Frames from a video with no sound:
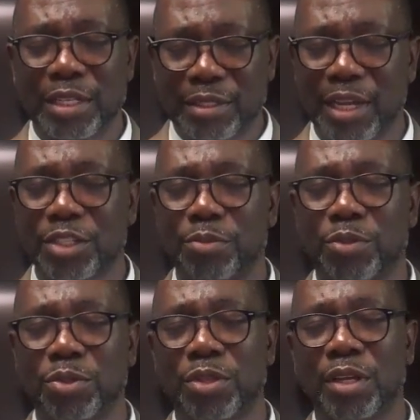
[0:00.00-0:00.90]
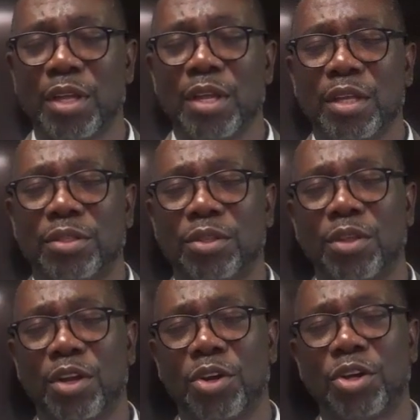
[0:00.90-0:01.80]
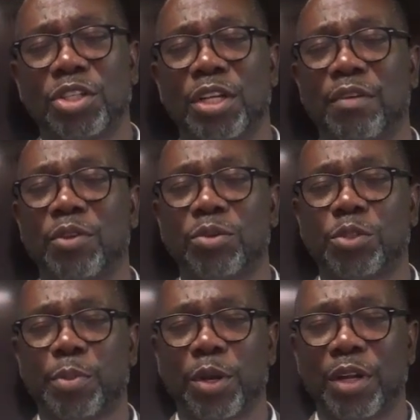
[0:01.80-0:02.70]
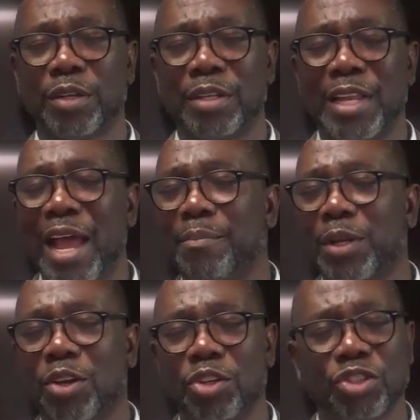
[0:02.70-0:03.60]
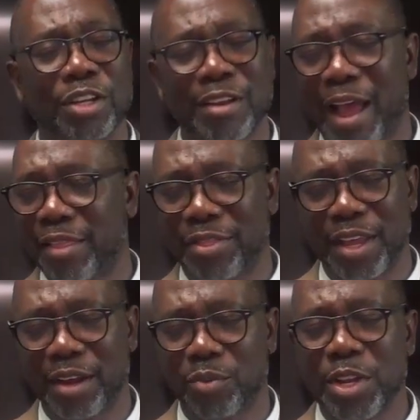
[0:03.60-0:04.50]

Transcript: Touch them through the to the urging of your spirit, not because you're not there.